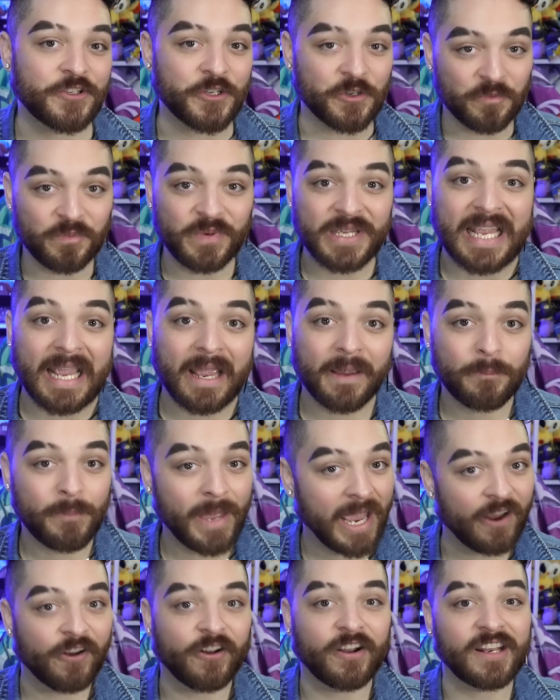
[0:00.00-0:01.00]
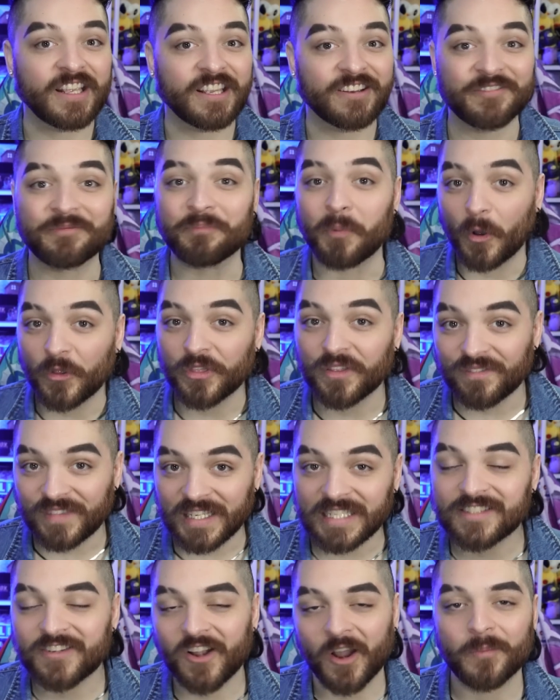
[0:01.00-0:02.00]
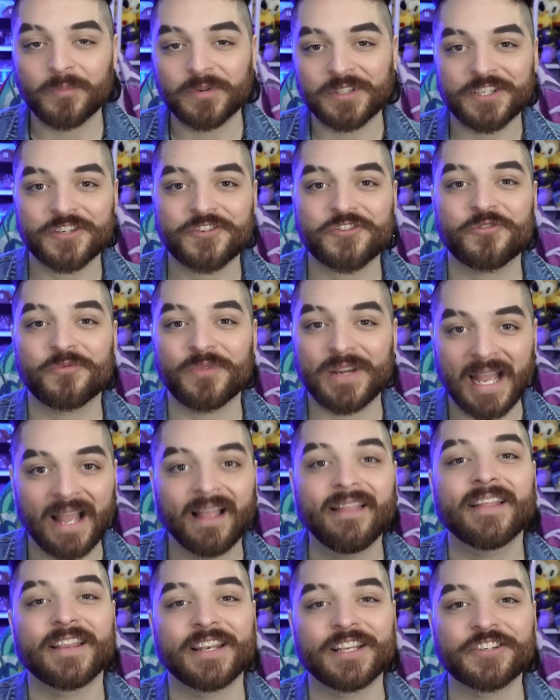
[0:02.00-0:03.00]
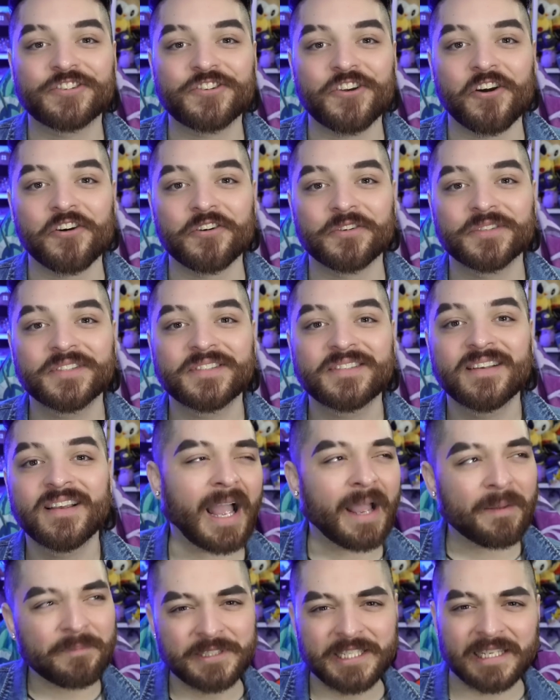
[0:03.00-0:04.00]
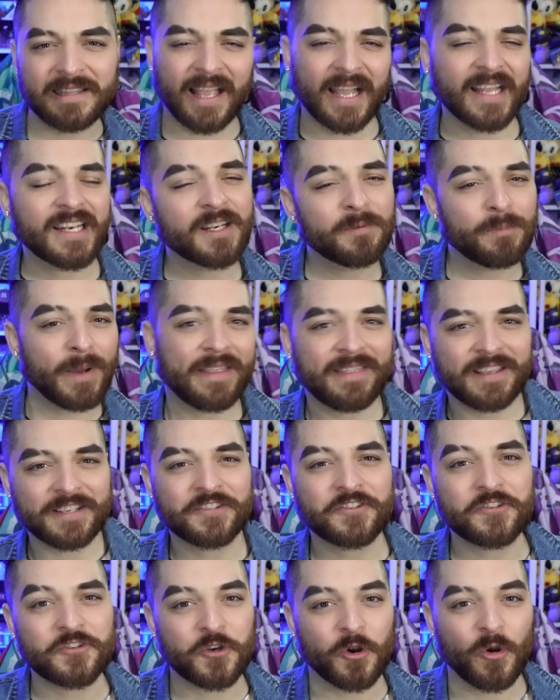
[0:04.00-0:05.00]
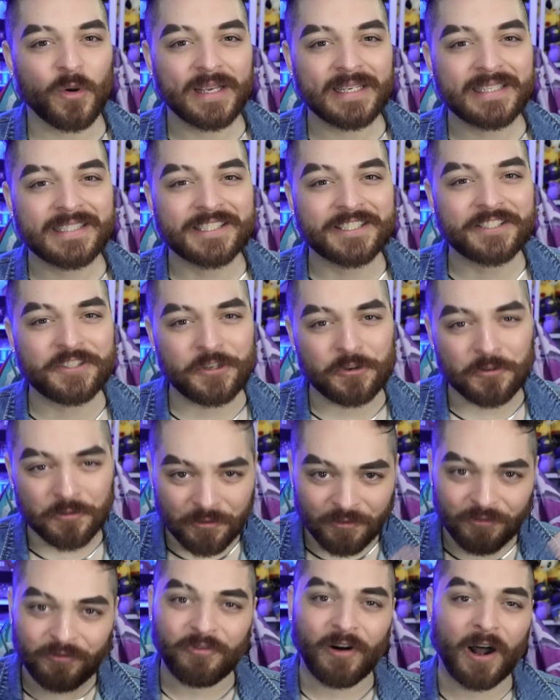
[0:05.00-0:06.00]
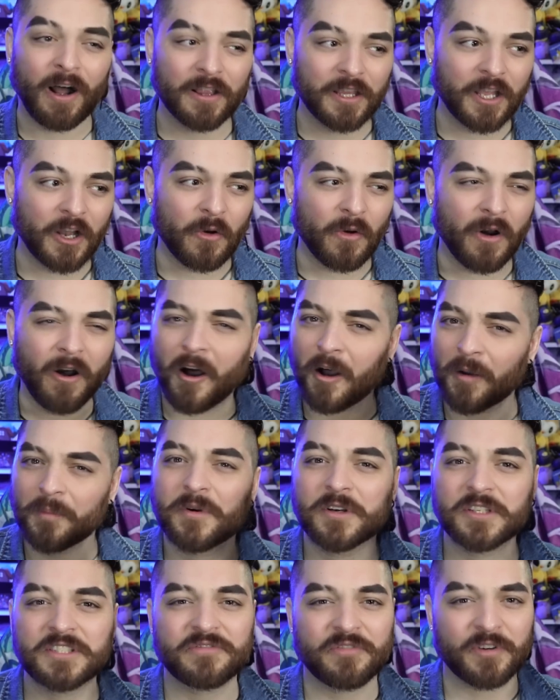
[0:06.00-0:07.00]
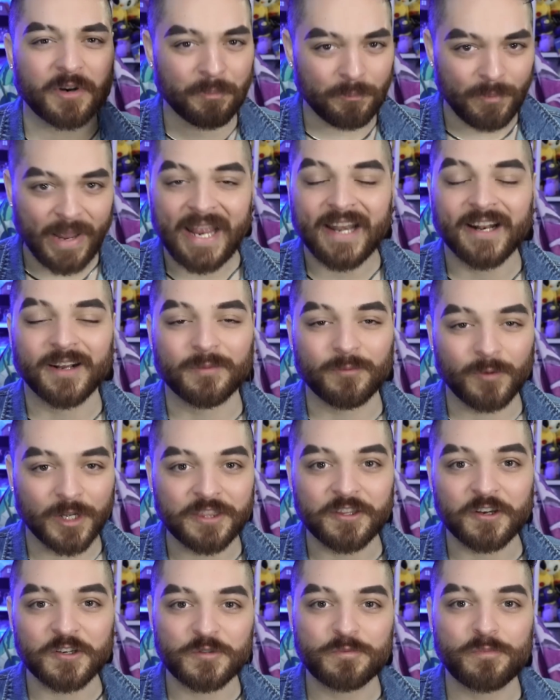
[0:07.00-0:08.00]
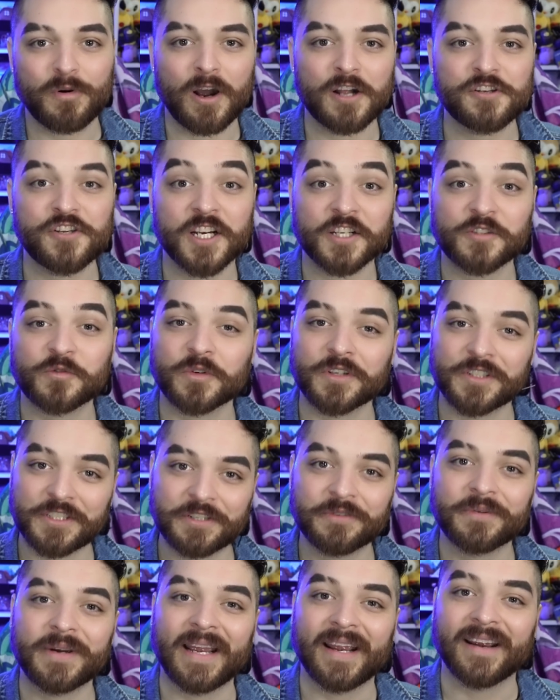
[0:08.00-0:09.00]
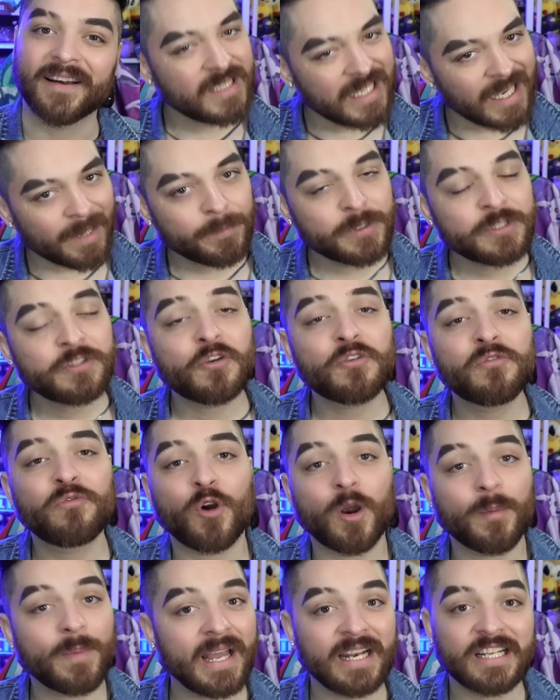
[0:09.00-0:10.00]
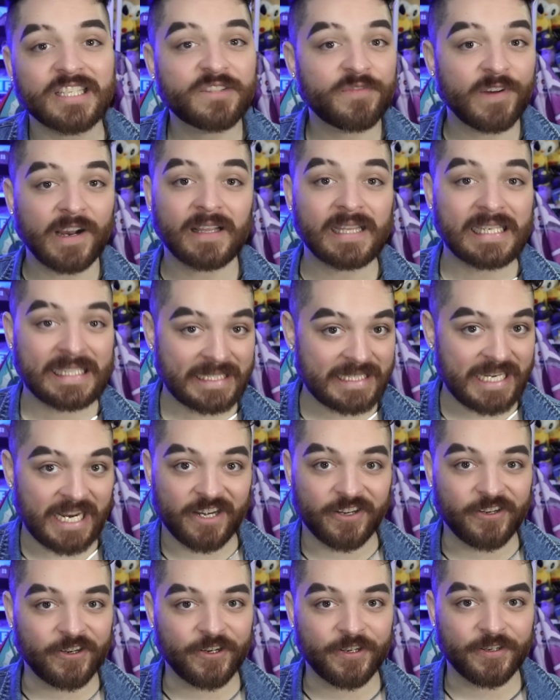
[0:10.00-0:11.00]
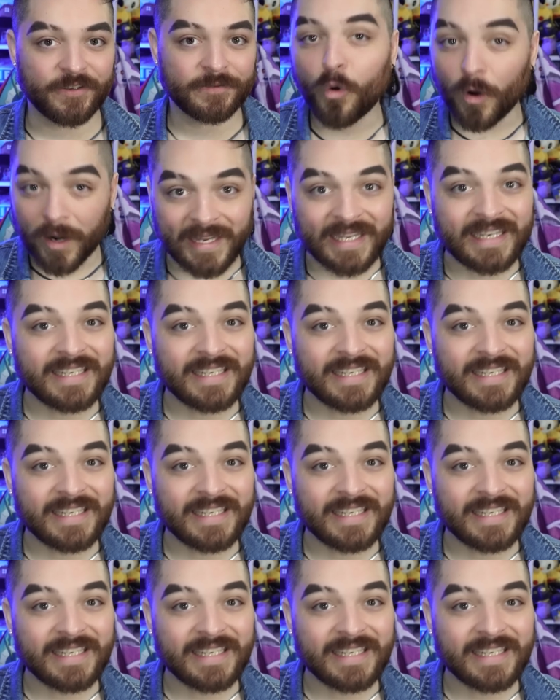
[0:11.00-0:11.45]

to be a parody of both of these competition reality shows, I'm delighted by this choice to follow almost verbatim what those projects were doing. The episode format is fairly standard. Quirky